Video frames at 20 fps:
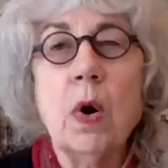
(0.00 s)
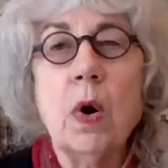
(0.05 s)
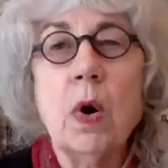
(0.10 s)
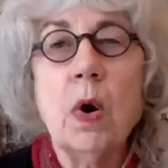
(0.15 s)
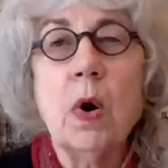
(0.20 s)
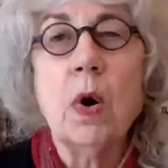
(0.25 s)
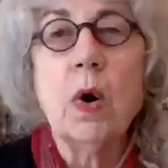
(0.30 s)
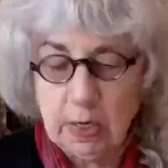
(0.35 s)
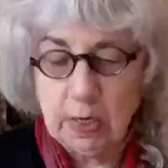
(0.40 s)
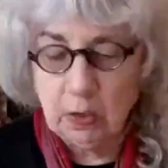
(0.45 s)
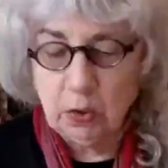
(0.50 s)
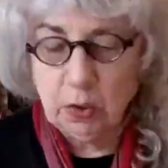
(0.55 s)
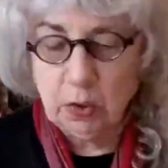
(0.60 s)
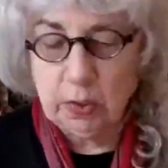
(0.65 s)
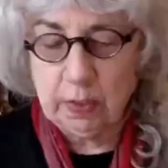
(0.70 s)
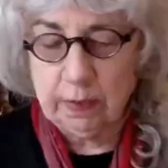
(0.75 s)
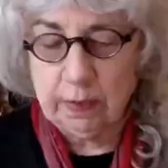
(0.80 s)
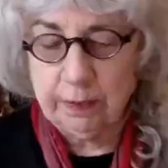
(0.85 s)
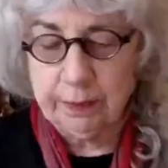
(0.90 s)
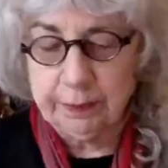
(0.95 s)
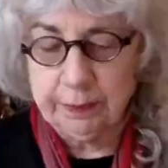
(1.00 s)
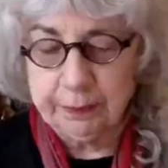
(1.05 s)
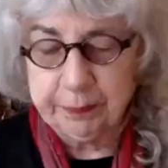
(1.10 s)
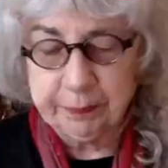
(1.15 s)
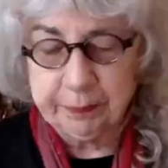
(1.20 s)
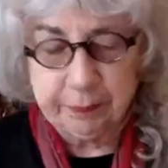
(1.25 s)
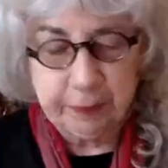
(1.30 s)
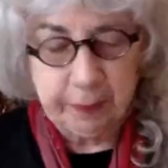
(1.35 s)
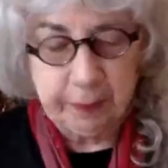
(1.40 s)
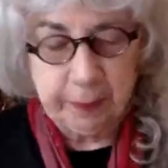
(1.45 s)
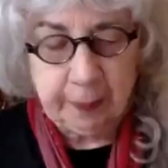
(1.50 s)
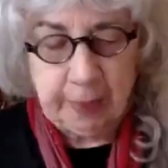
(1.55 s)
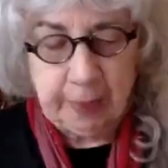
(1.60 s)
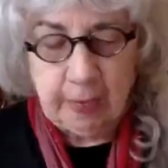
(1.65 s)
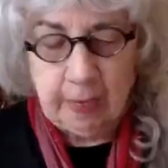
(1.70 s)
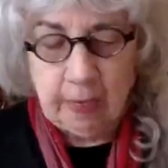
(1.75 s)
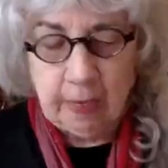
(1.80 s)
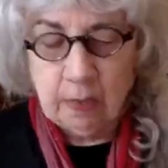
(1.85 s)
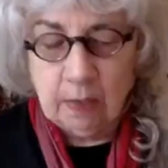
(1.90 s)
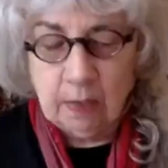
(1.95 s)
imagination.
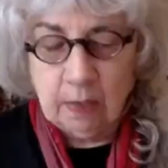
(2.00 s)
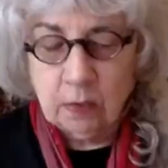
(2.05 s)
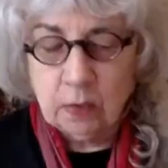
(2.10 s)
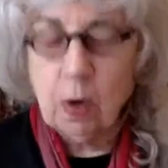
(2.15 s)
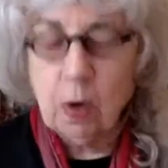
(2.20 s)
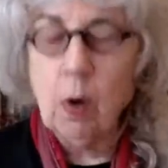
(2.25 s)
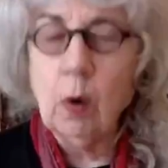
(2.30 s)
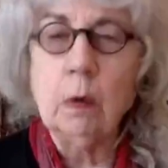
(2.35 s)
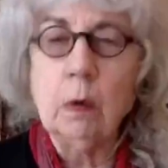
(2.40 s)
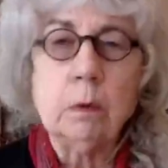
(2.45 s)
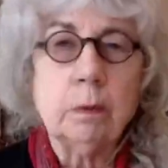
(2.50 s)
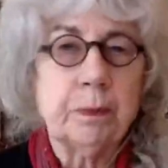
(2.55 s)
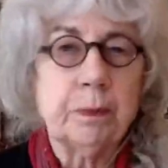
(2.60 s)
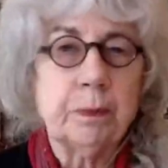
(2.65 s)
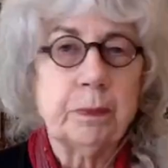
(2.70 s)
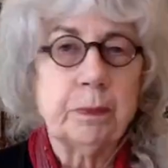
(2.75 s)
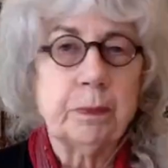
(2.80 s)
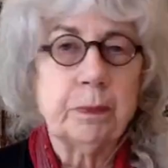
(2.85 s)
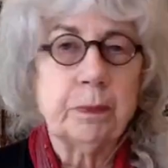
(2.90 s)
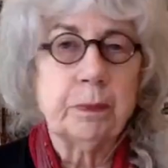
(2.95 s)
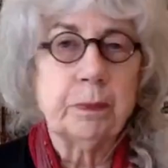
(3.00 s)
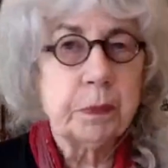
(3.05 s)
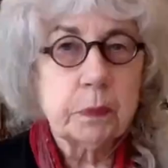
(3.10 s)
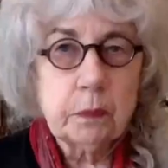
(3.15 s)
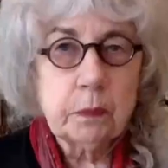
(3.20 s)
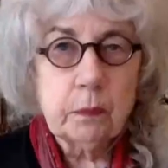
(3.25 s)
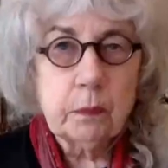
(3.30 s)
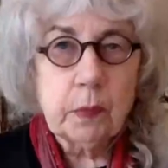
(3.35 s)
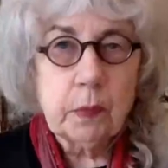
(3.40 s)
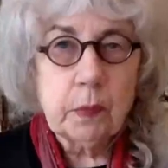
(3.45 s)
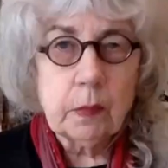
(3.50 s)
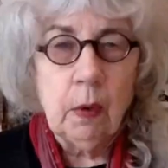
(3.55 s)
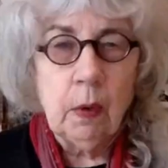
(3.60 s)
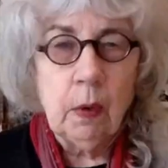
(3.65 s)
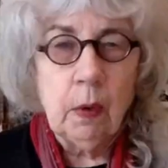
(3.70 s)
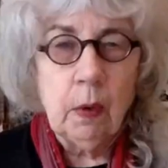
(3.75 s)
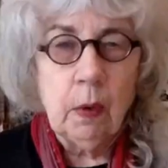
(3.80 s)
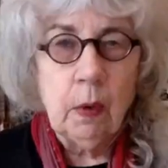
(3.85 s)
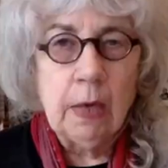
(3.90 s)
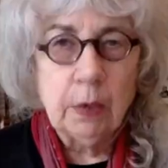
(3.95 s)
So
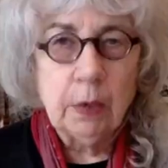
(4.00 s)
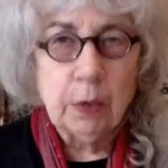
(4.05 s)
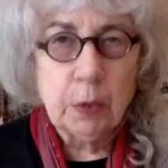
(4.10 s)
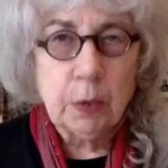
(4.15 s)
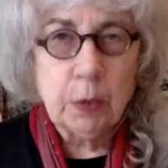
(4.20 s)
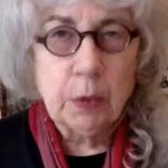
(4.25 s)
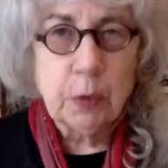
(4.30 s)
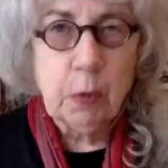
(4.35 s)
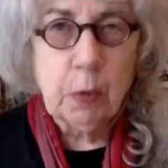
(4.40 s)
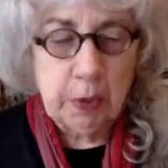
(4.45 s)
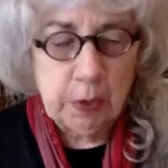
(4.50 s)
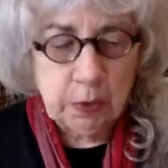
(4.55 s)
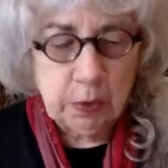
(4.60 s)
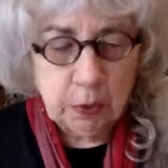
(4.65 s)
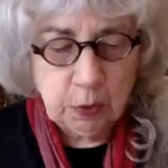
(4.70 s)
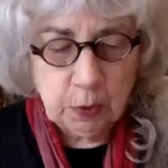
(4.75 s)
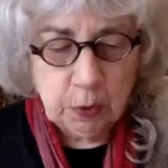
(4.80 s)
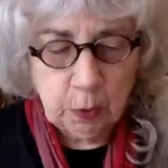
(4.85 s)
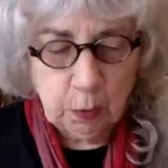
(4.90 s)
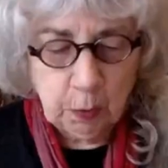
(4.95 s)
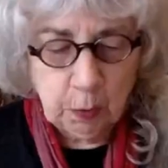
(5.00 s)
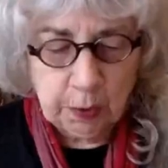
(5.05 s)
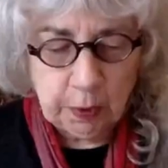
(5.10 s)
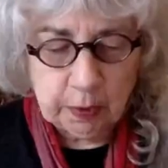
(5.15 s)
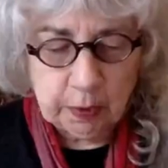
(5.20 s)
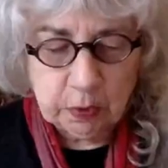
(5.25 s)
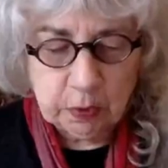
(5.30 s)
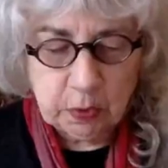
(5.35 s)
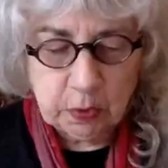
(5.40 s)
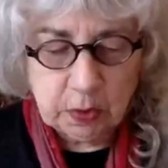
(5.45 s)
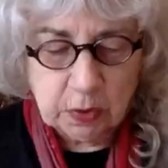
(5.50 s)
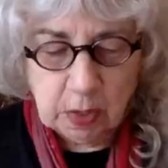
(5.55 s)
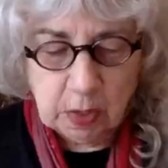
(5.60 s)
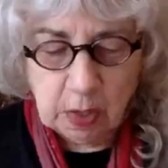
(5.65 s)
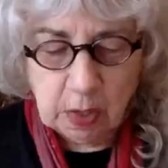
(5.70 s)
here's what we're going to do. We're going to